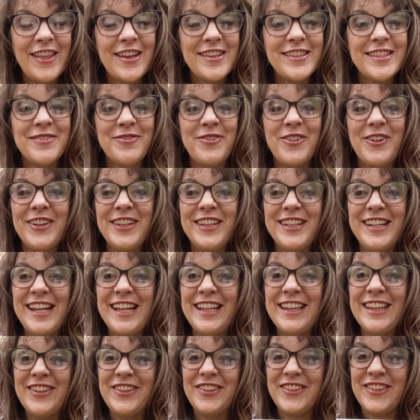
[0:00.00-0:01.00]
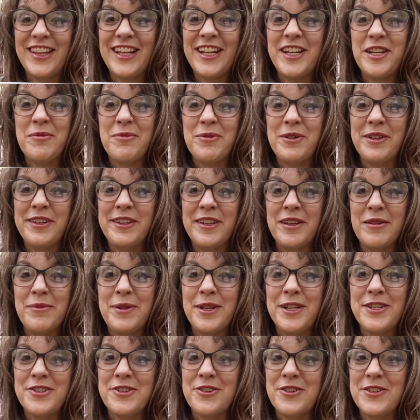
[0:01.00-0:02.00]
That's a pretty neat little thing to put in that
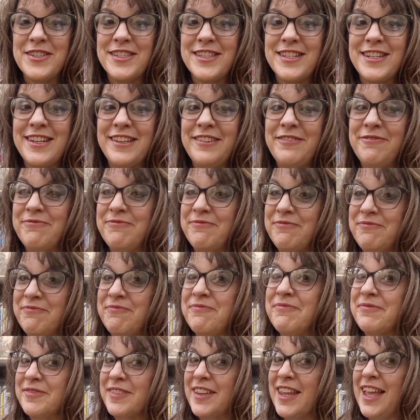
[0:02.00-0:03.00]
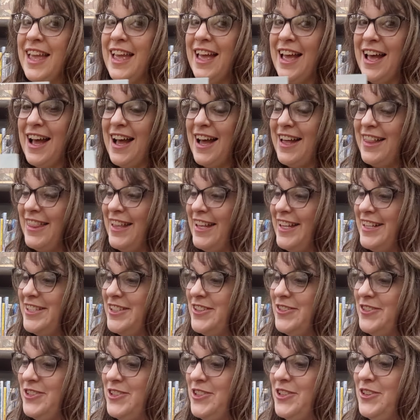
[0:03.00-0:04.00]
picture, isn't it? I think
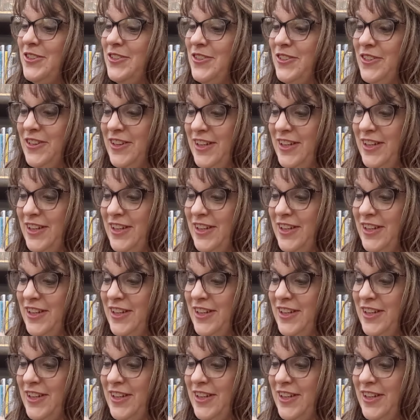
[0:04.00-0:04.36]
so too.